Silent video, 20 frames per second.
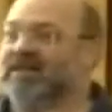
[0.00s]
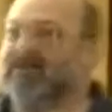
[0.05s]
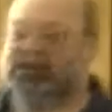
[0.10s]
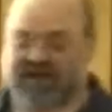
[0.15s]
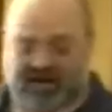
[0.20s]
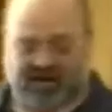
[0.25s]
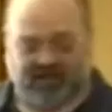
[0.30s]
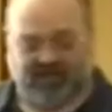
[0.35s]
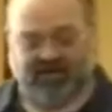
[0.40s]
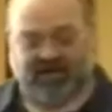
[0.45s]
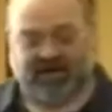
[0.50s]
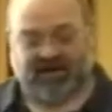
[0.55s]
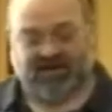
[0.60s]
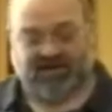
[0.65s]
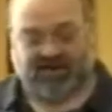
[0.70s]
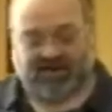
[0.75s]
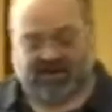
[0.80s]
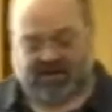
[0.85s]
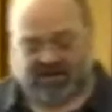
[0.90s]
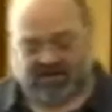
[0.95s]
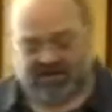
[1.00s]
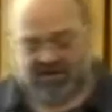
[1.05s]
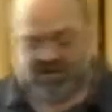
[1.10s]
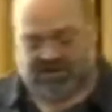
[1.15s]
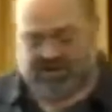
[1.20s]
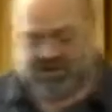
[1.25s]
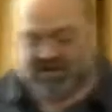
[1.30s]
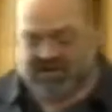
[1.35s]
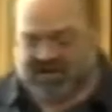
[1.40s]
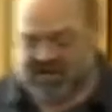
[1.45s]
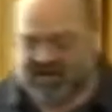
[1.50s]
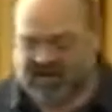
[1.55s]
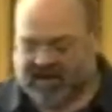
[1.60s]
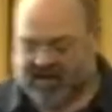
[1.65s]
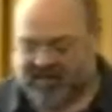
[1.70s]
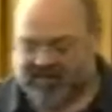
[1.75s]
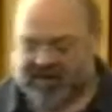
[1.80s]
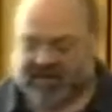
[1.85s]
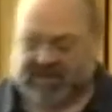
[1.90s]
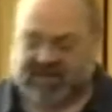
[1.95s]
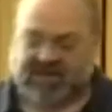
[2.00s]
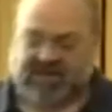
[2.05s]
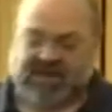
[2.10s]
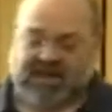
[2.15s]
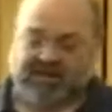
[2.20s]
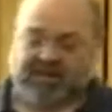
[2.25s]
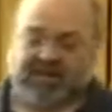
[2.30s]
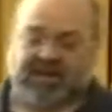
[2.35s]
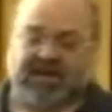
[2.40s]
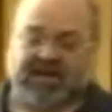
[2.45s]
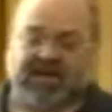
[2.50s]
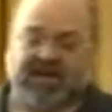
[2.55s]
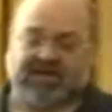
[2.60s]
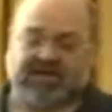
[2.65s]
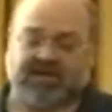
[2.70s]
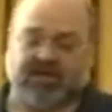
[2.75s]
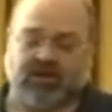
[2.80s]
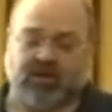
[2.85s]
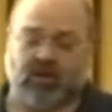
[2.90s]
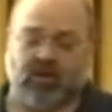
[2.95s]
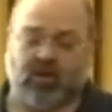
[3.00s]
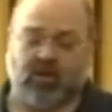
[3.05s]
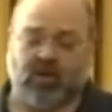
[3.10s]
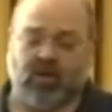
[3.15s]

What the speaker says: don't affect this application at all.